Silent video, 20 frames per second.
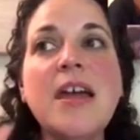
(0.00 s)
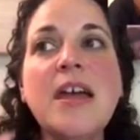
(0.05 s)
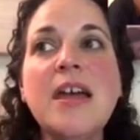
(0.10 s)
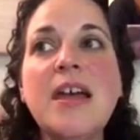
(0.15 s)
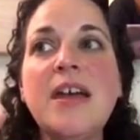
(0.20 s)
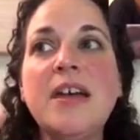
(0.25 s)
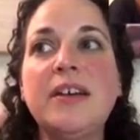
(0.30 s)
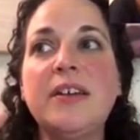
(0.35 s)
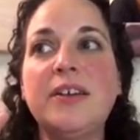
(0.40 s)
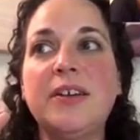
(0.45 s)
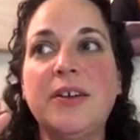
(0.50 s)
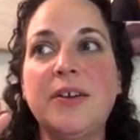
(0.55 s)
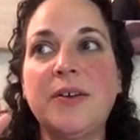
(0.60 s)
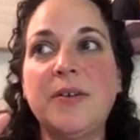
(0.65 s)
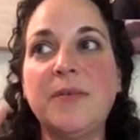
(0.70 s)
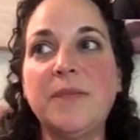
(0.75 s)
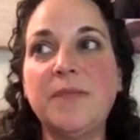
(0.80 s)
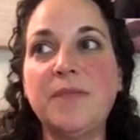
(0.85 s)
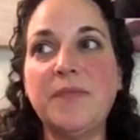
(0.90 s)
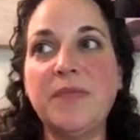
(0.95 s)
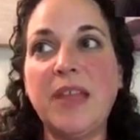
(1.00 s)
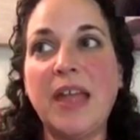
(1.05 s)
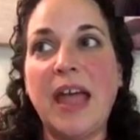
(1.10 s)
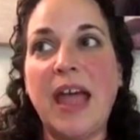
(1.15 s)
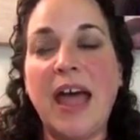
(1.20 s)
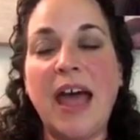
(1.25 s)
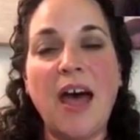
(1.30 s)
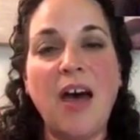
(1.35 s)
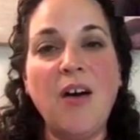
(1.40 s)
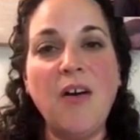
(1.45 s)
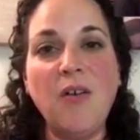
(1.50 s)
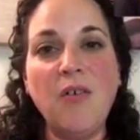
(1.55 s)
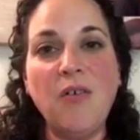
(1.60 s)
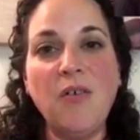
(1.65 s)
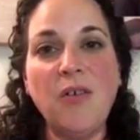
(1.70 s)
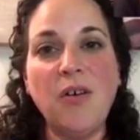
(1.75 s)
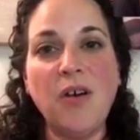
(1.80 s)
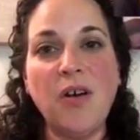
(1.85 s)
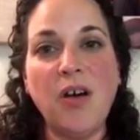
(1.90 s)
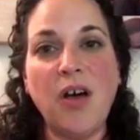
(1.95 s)
you know, how
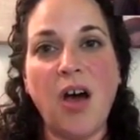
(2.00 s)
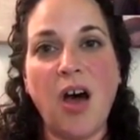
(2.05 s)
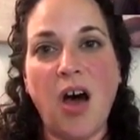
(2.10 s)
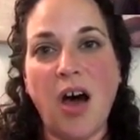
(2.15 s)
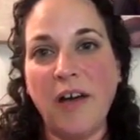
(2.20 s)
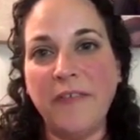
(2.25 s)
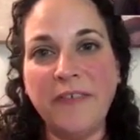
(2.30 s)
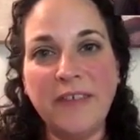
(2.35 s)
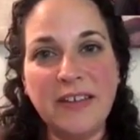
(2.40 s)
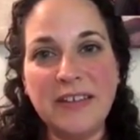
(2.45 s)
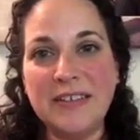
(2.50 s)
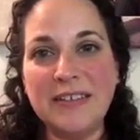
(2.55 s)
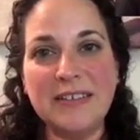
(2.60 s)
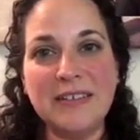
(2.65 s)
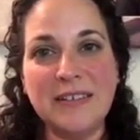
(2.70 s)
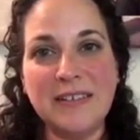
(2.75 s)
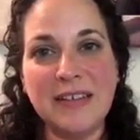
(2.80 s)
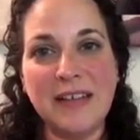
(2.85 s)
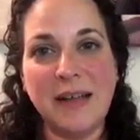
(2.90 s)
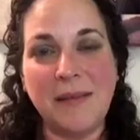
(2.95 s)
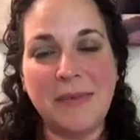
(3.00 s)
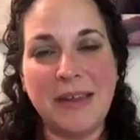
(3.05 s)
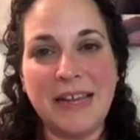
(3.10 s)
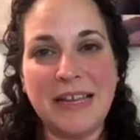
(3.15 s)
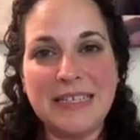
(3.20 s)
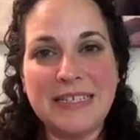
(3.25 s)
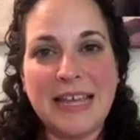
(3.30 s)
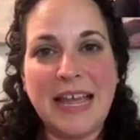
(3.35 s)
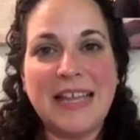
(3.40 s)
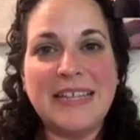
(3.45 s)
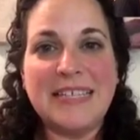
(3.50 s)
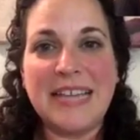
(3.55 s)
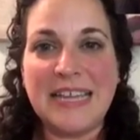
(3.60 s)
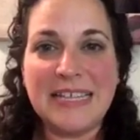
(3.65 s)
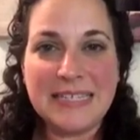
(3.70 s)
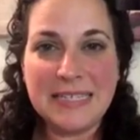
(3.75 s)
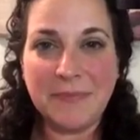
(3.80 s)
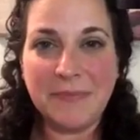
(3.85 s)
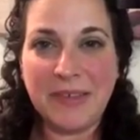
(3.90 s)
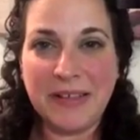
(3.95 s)
often, I mean, is
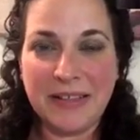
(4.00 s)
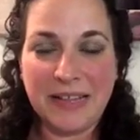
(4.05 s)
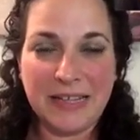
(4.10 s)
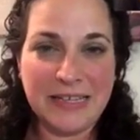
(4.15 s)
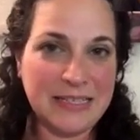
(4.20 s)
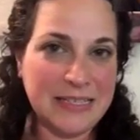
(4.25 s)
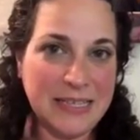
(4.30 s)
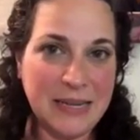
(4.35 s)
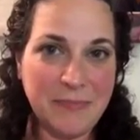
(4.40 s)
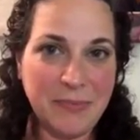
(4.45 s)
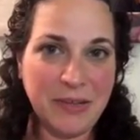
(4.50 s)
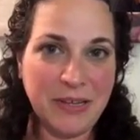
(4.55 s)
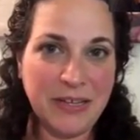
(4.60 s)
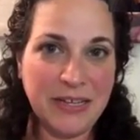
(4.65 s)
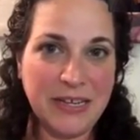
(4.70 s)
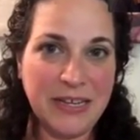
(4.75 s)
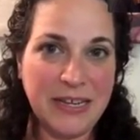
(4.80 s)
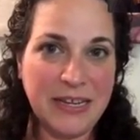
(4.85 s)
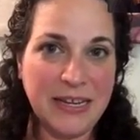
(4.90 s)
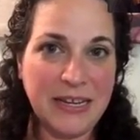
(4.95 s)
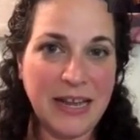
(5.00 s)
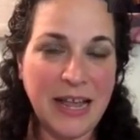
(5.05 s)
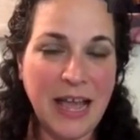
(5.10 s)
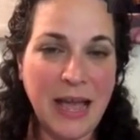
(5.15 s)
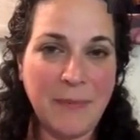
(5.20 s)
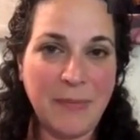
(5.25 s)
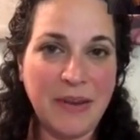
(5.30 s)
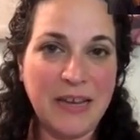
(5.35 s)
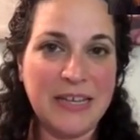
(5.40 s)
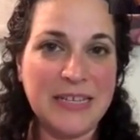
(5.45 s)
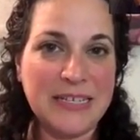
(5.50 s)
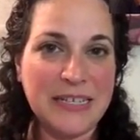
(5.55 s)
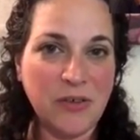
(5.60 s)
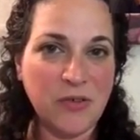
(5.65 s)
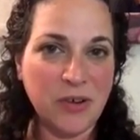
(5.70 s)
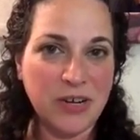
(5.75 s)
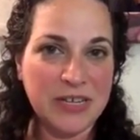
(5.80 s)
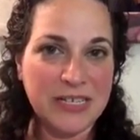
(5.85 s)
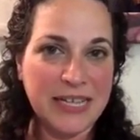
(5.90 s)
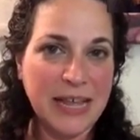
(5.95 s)
that something that typically can happen,
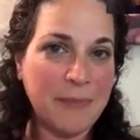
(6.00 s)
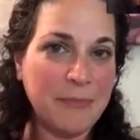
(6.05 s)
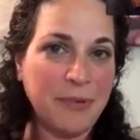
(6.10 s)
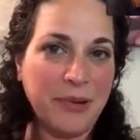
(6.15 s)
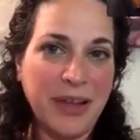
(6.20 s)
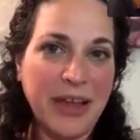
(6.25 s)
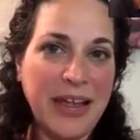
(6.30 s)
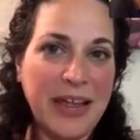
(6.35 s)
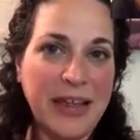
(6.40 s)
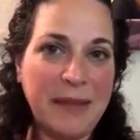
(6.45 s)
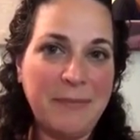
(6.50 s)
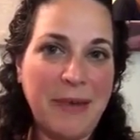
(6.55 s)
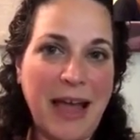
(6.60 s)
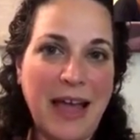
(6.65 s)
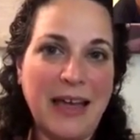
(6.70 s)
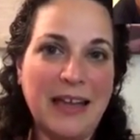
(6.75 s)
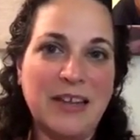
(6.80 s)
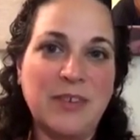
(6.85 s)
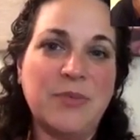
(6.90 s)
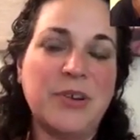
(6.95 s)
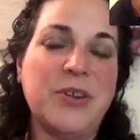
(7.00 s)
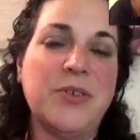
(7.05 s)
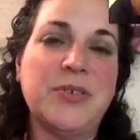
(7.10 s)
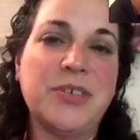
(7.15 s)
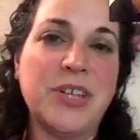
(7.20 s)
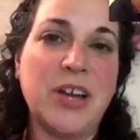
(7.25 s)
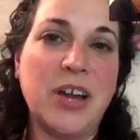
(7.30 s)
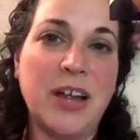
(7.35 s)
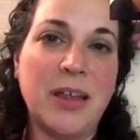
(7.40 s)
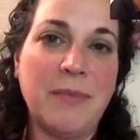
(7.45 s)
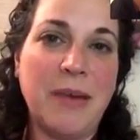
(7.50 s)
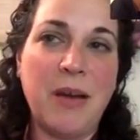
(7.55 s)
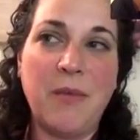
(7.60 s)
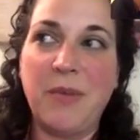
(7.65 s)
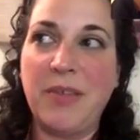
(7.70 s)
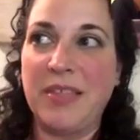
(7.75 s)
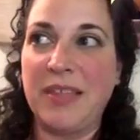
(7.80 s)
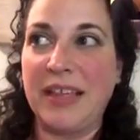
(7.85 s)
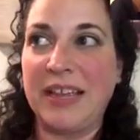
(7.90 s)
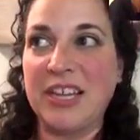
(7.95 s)
or is that play back into what you were talking about
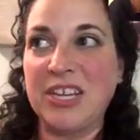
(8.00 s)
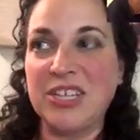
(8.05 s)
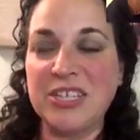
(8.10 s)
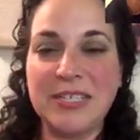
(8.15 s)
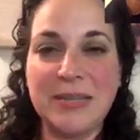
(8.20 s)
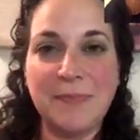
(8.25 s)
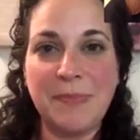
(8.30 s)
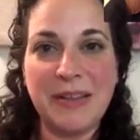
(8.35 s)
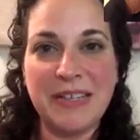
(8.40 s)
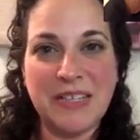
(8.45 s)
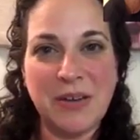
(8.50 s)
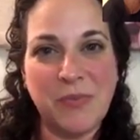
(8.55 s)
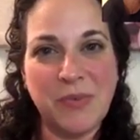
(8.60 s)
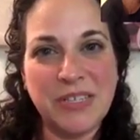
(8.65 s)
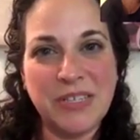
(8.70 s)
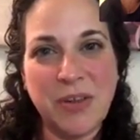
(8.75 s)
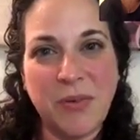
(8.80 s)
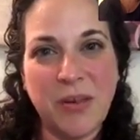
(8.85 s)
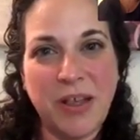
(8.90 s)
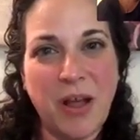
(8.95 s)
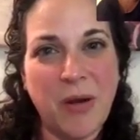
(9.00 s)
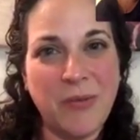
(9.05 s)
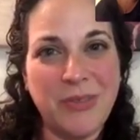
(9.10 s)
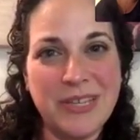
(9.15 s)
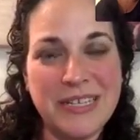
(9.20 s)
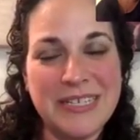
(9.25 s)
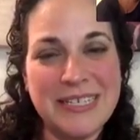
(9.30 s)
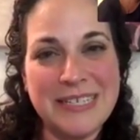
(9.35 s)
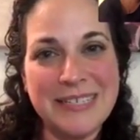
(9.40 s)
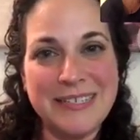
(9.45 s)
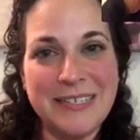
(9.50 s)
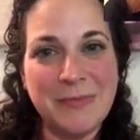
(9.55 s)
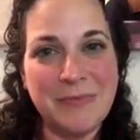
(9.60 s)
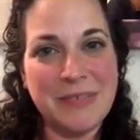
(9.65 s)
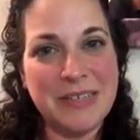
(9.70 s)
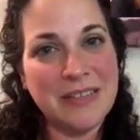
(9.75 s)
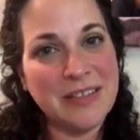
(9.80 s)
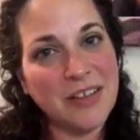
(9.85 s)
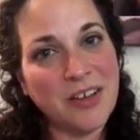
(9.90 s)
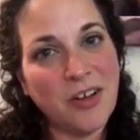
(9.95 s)
with, like, it just depends on what's going on with these systems
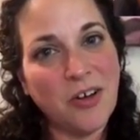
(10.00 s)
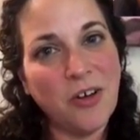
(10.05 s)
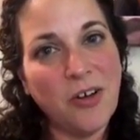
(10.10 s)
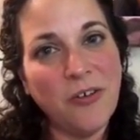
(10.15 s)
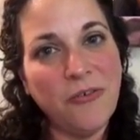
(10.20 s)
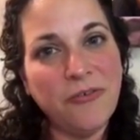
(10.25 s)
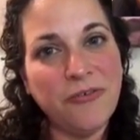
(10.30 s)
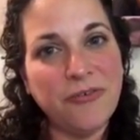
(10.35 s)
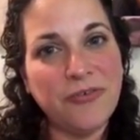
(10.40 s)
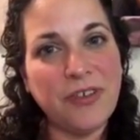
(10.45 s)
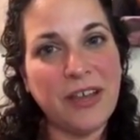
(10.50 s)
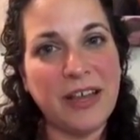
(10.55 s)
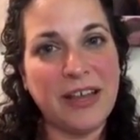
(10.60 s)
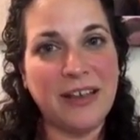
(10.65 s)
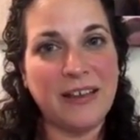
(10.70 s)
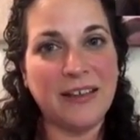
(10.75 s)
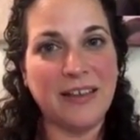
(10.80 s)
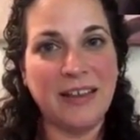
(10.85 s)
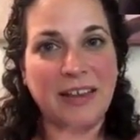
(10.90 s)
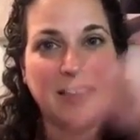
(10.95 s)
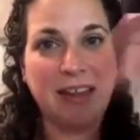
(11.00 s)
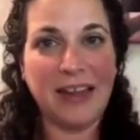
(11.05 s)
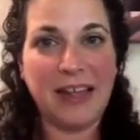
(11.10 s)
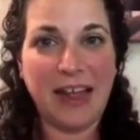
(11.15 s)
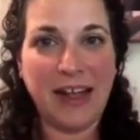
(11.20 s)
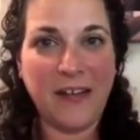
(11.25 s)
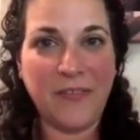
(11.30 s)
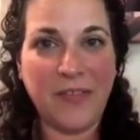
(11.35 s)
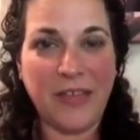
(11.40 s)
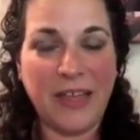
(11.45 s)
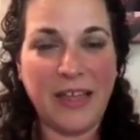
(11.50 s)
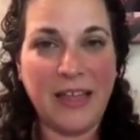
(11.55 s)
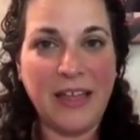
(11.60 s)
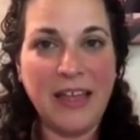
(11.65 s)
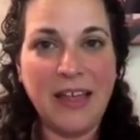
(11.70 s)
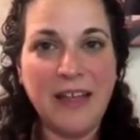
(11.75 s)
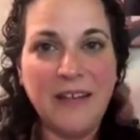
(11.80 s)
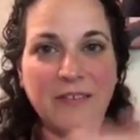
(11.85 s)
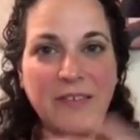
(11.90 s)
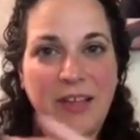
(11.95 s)
in the Gulf, and like how they,
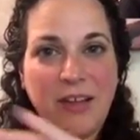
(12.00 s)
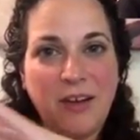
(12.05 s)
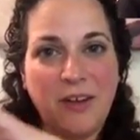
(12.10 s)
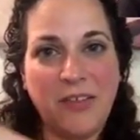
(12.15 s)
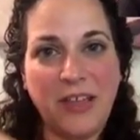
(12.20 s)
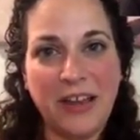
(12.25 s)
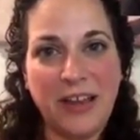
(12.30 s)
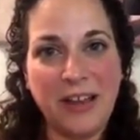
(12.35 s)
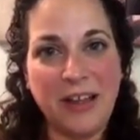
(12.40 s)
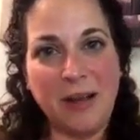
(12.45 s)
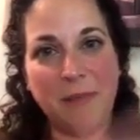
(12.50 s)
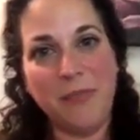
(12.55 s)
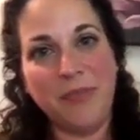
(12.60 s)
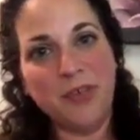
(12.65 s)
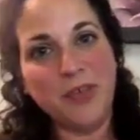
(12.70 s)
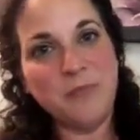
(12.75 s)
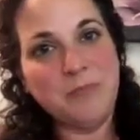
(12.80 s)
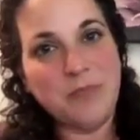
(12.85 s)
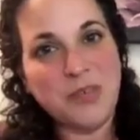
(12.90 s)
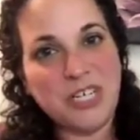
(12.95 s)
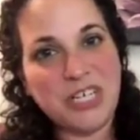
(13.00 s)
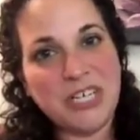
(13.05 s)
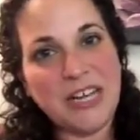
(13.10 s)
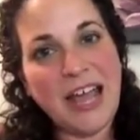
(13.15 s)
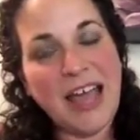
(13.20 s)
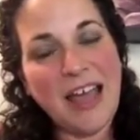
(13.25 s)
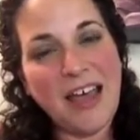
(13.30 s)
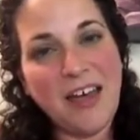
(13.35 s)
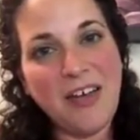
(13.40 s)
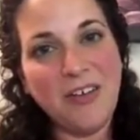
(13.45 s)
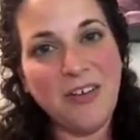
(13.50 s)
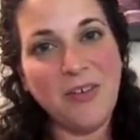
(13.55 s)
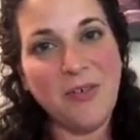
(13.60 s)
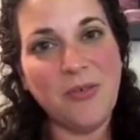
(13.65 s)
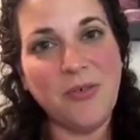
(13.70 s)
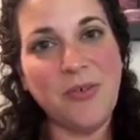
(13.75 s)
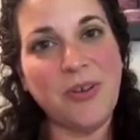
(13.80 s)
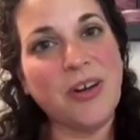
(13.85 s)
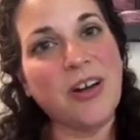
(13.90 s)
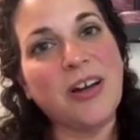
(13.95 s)
like, are they going to come through and push it out,
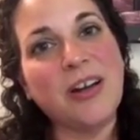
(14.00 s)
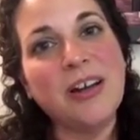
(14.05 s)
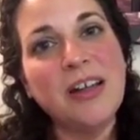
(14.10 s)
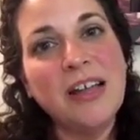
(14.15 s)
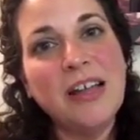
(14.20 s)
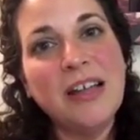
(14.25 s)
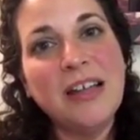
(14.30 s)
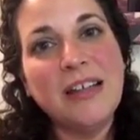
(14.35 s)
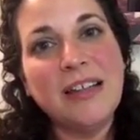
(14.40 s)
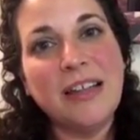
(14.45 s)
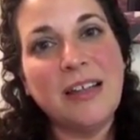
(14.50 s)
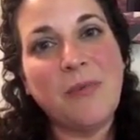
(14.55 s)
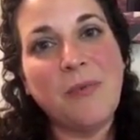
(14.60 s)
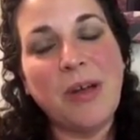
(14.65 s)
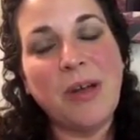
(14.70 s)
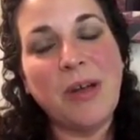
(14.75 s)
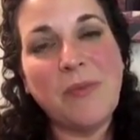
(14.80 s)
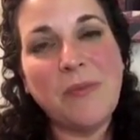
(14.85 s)
or like what